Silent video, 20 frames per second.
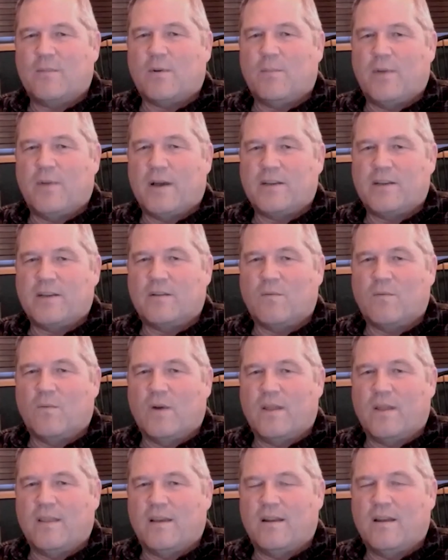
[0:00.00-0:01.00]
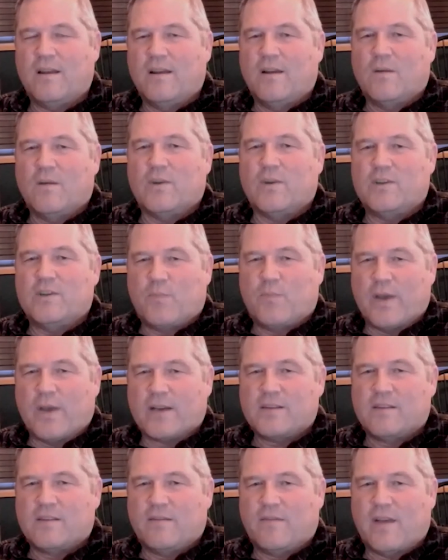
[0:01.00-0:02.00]
budget, one that
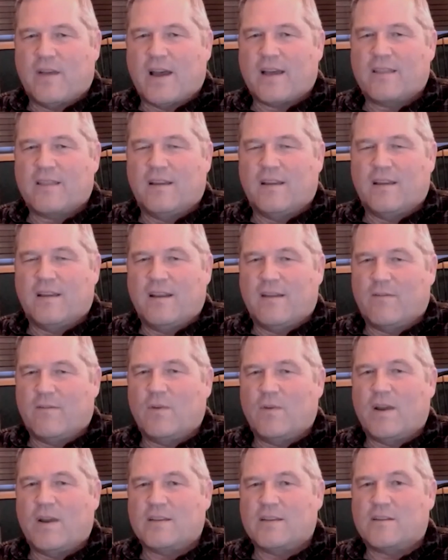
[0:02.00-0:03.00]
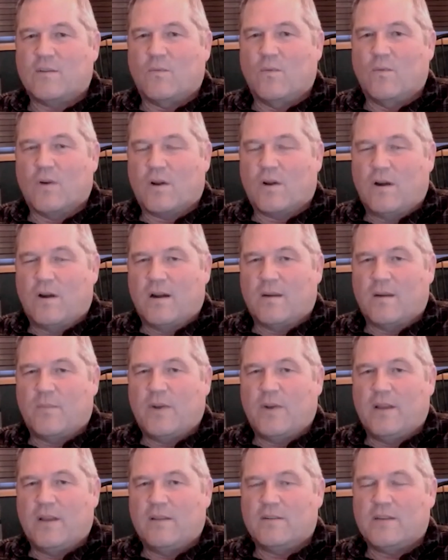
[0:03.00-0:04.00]
respects the fact that everyone has to work hard to
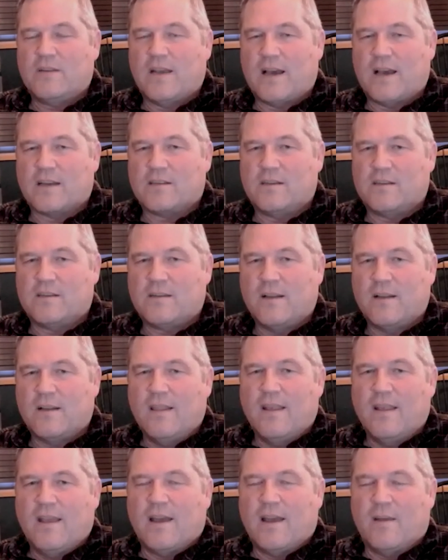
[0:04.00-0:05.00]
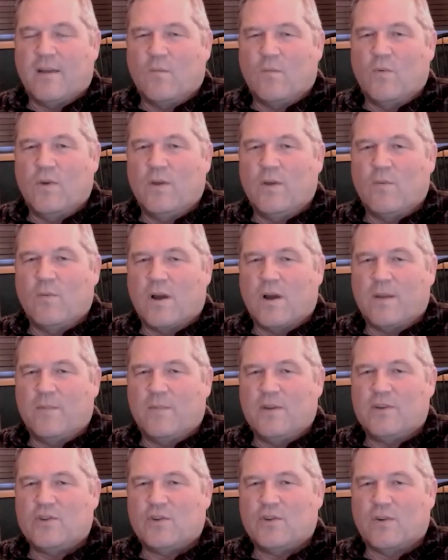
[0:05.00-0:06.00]
pay their taxes, and we want to
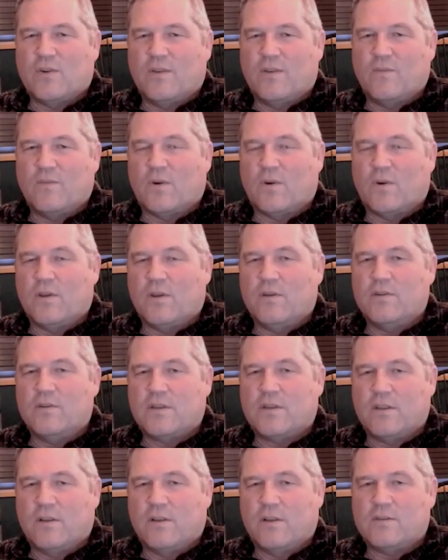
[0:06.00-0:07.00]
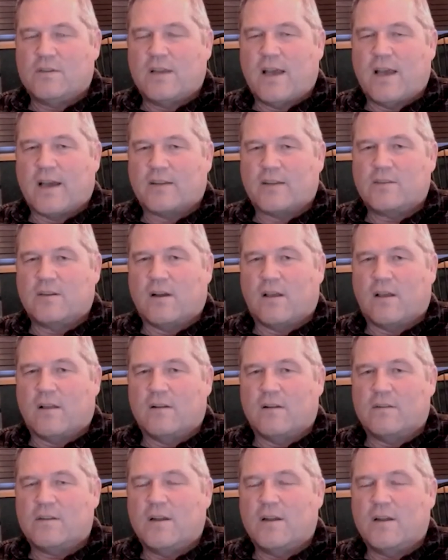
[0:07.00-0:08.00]
be sure that we're using those tax
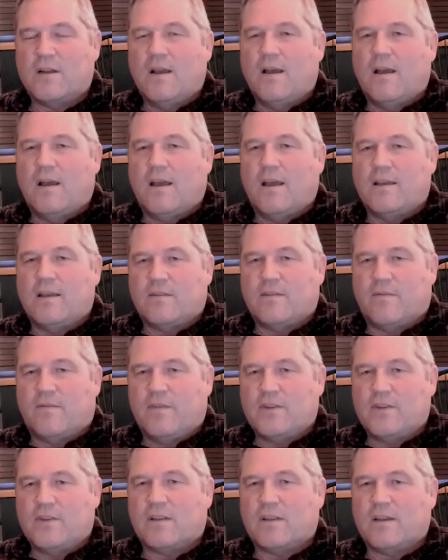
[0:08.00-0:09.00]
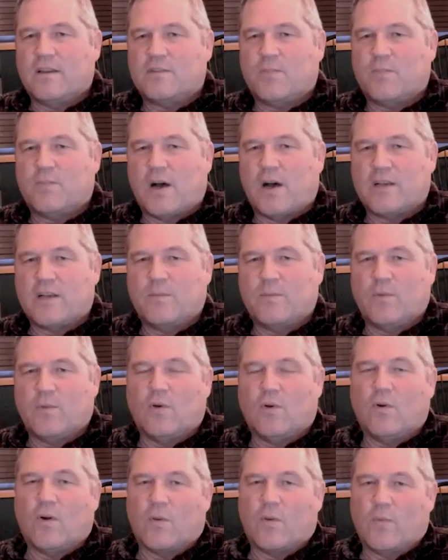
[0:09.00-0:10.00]
dollars as efficiently as
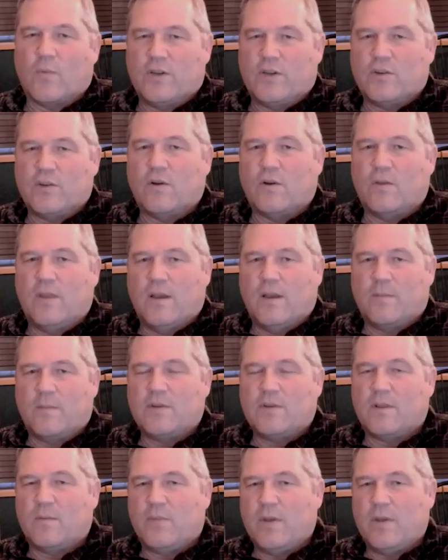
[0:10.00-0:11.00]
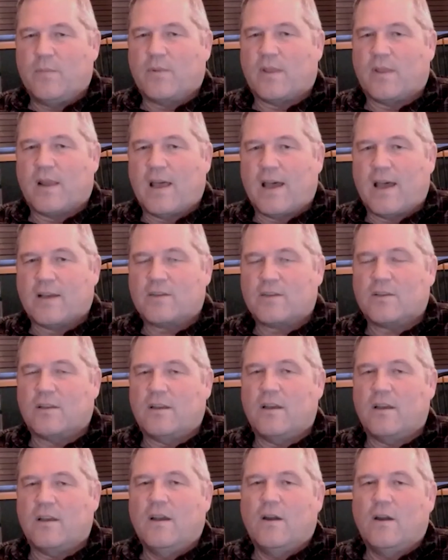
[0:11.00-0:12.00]
possible or return them to the people that
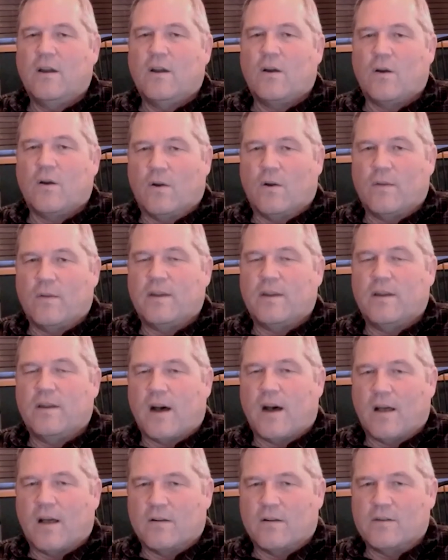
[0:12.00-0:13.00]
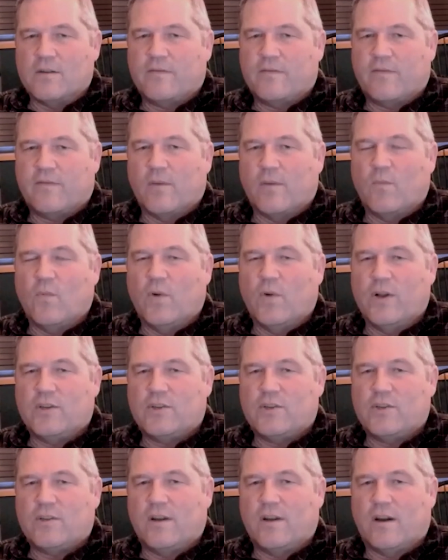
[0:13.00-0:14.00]
actually earn the dollars from
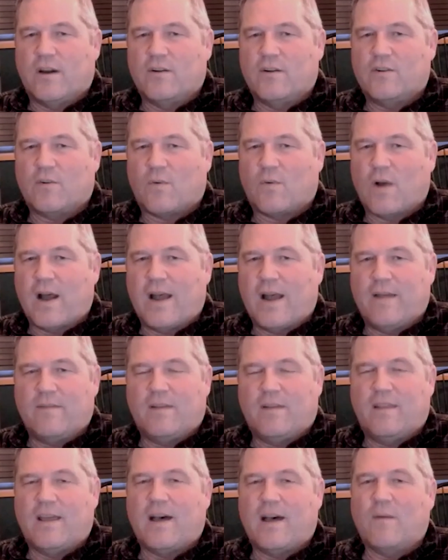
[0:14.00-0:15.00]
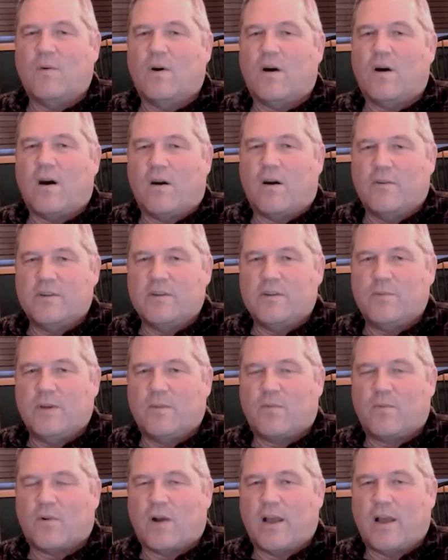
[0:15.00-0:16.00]
which they're derived. That will always be
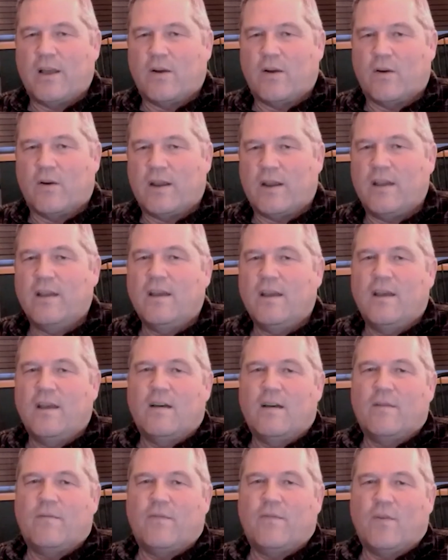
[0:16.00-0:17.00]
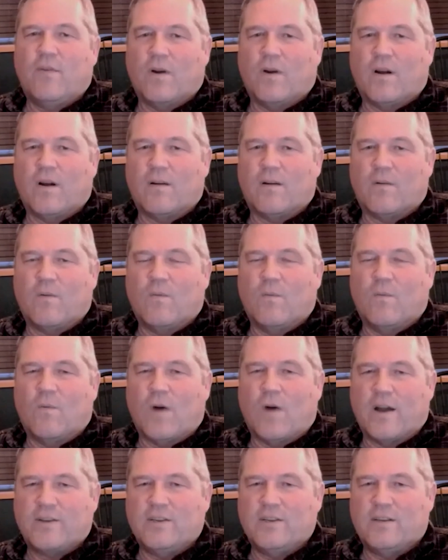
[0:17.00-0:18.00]
a priority for
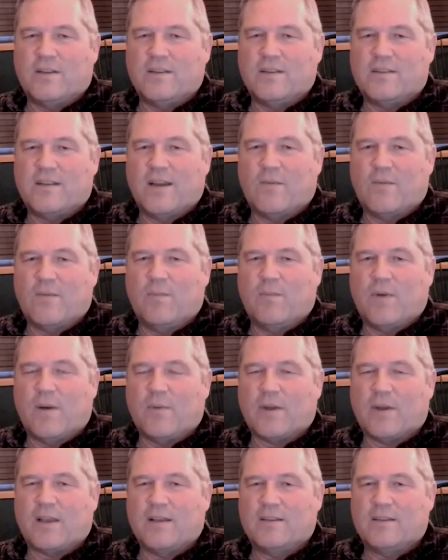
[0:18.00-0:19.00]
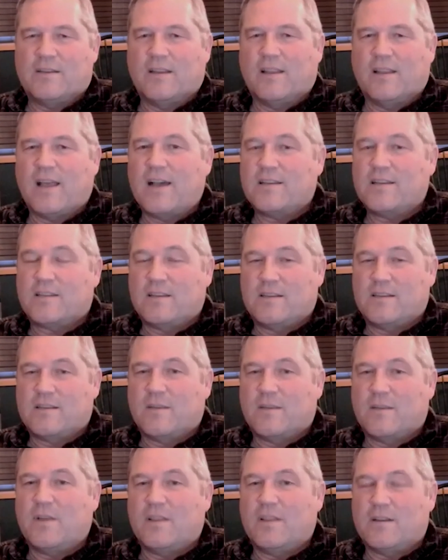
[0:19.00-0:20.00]
Washington State Republicans. And lastly,
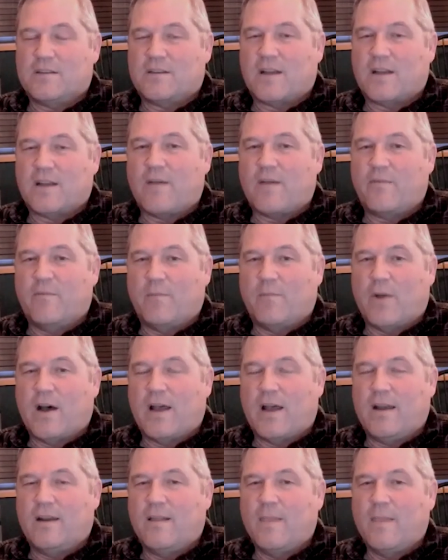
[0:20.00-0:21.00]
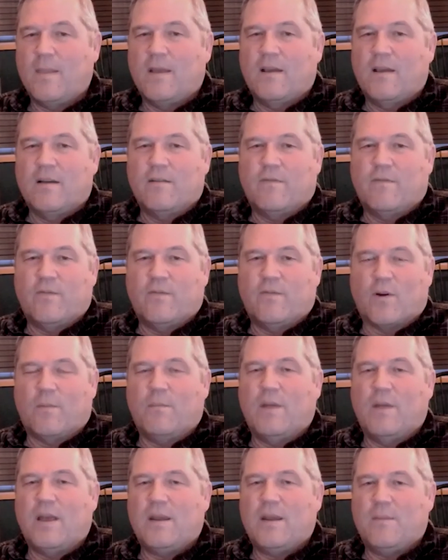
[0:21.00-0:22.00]
something that's top of mind for
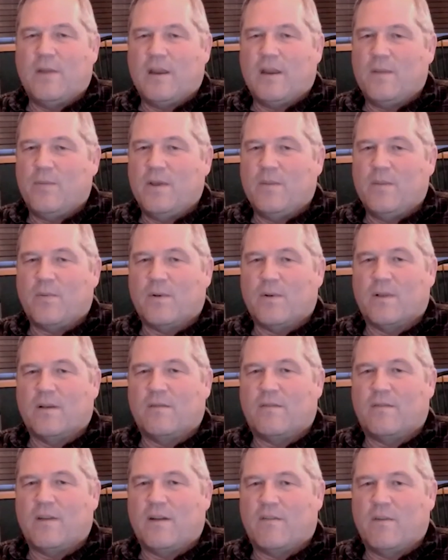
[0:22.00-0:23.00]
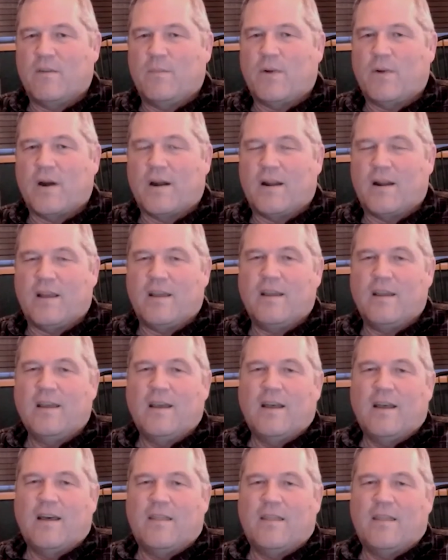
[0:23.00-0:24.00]
many, many people of every party,
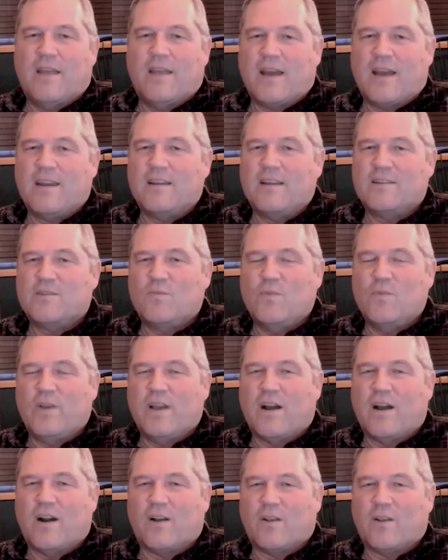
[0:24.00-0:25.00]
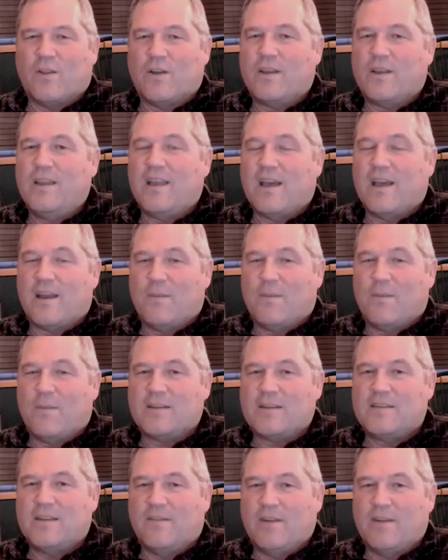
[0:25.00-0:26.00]
that is, we are looking at
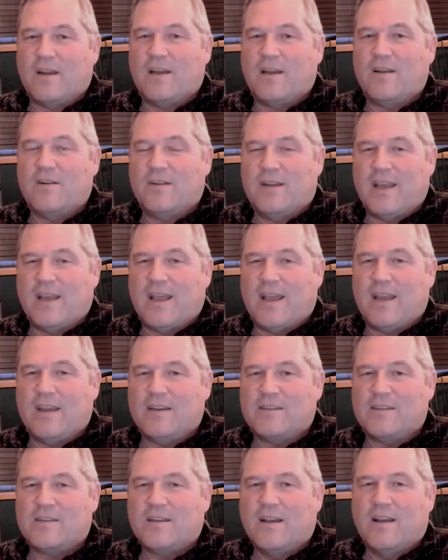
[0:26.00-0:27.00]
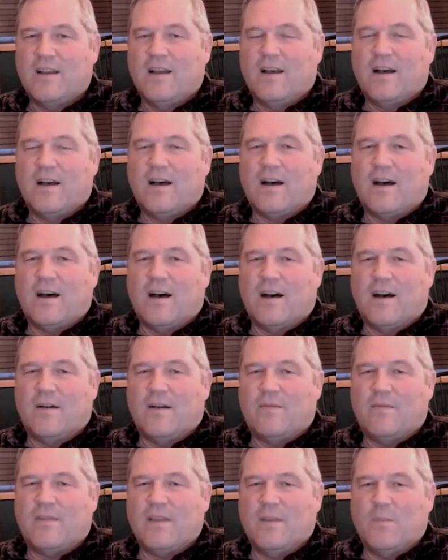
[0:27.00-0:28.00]
about 700 days
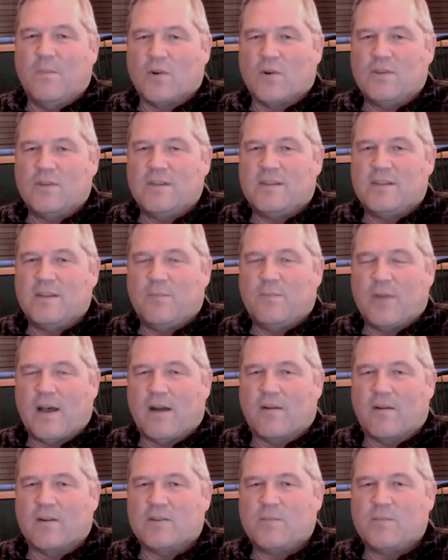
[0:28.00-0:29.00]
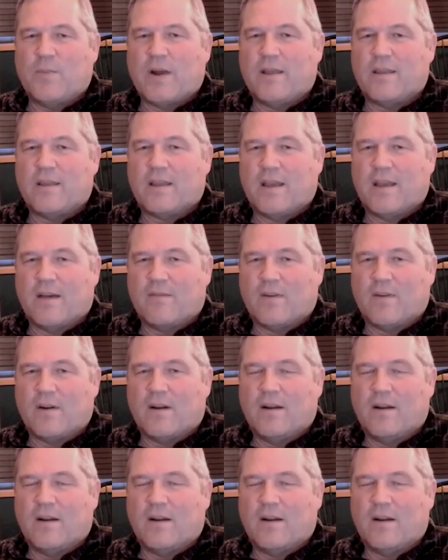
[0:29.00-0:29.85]
of emergency powers by the governor.